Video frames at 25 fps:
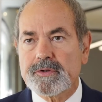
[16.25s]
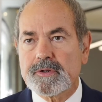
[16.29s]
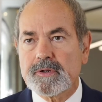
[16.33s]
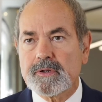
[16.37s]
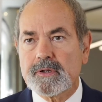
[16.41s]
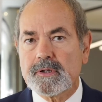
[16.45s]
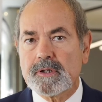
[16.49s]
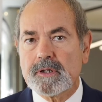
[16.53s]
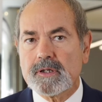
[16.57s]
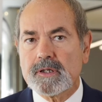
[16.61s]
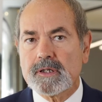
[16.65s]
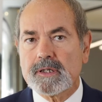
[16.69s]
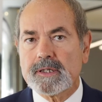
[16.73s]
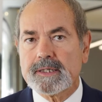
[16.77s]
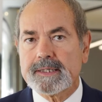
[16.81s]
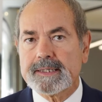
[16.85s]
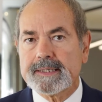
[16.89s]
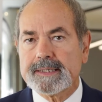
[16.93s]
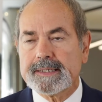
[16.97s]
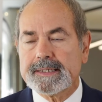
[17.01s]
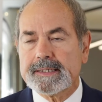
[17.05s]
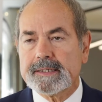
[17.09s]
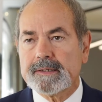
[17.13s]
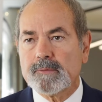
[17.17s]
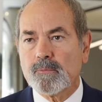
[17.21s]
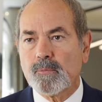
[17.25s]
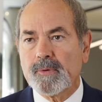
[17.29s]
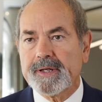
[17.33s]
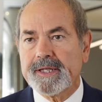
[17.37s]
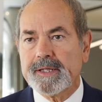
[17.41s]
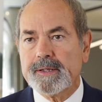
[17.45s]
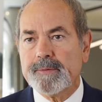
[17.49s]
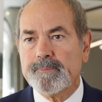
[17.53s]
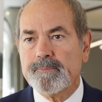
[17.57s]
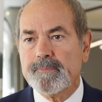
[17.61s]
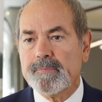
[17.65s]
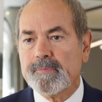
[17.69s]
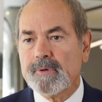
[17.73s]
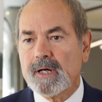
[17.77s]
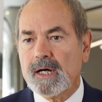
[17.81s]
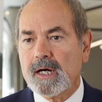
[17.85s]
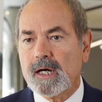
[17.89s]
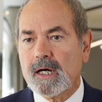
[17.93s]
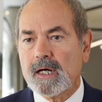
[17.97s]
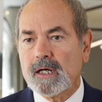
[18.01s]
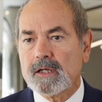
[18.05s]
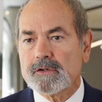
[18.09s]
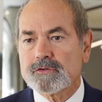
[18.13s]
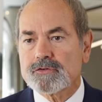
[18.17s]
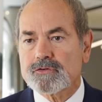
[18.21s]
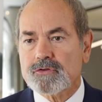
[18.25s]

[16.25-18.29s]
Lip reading: we are